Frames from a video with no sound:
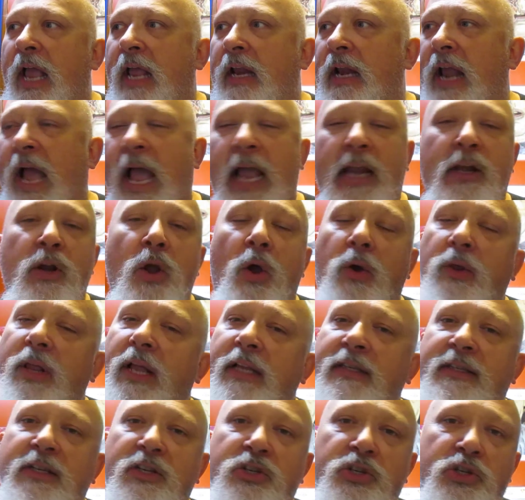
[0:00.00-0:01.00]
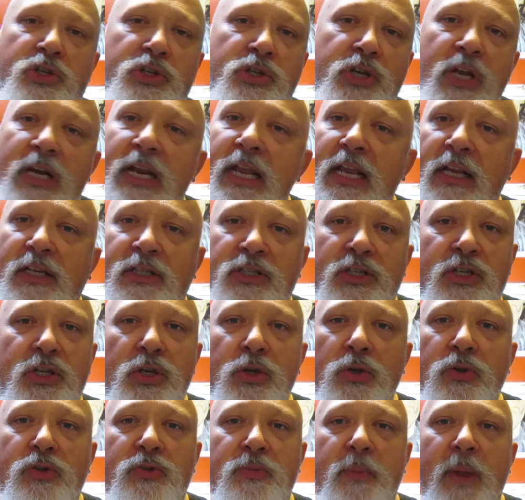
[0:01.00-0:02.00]
I know that's a shitty
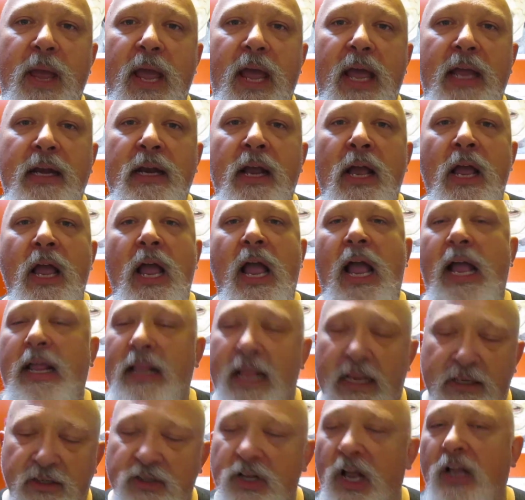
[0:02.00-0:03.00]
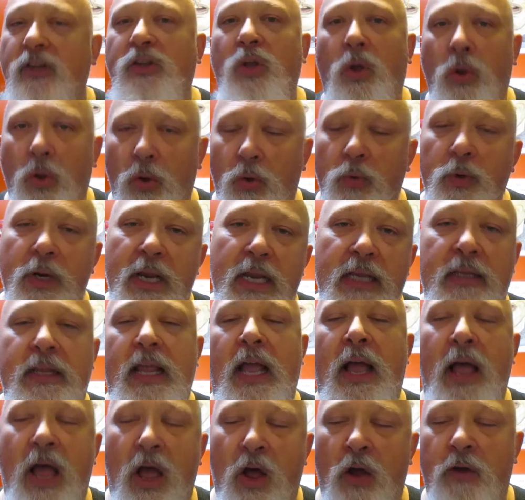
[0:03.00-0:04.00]
excuse, man, and that's not the whole reason.
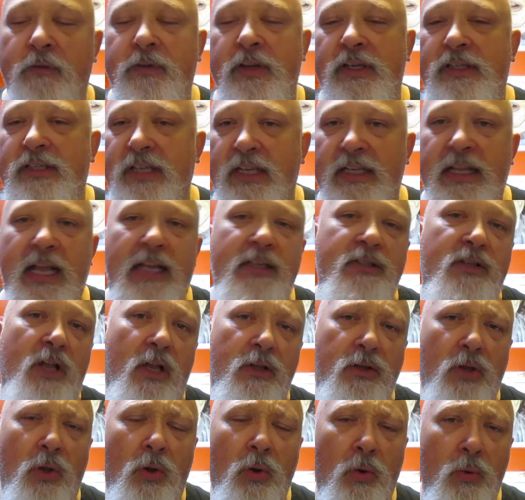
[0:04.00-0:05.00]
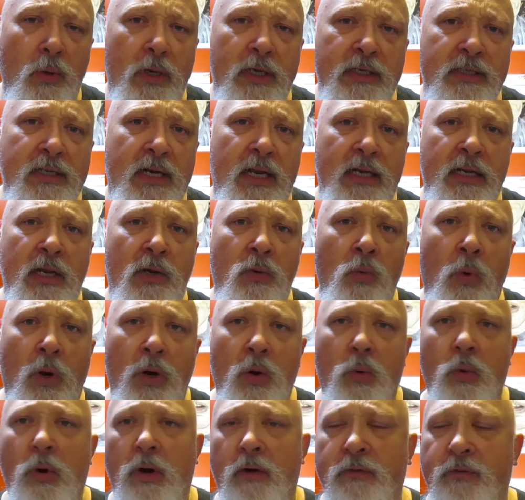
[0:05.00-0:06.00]
Obviously, that's not the whole reason I didn't
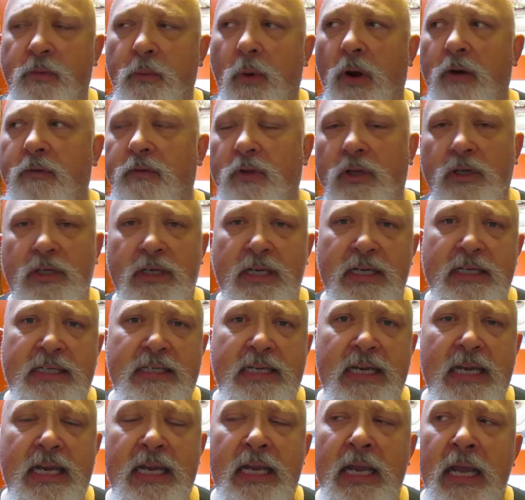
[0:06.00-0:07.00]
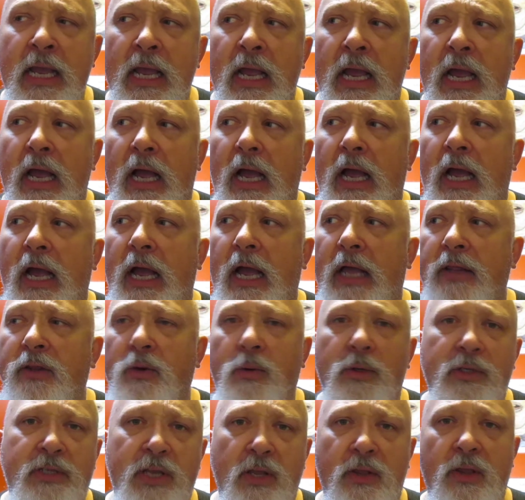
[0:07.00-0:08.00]
want to work for Marvel or DC.
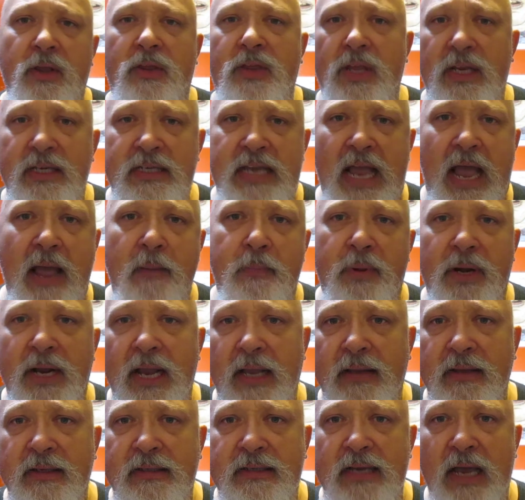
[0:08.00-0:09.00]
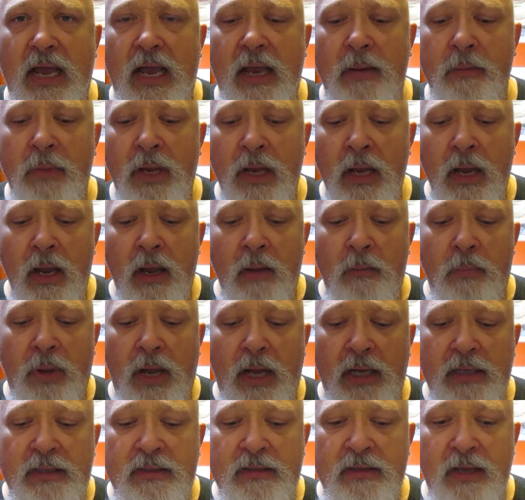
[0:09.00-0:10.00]
There was other things happening at the time,
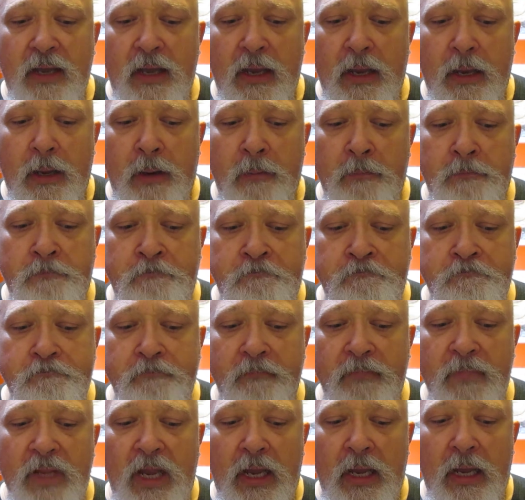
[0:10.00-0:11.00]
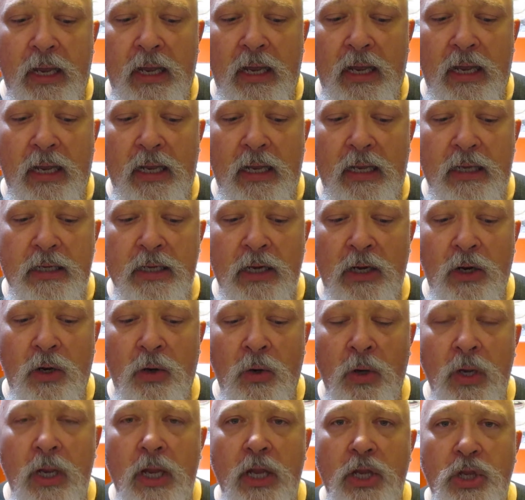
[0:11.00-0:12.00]
but you
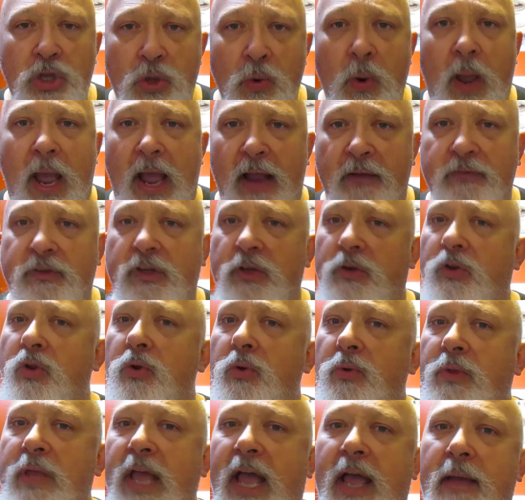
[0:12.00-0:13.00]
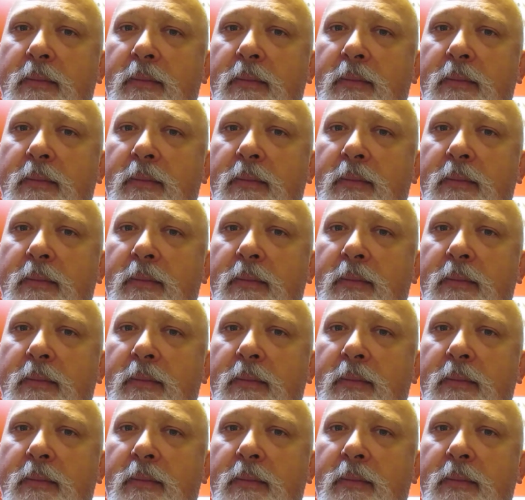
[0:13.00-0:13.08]
know, you have to do that,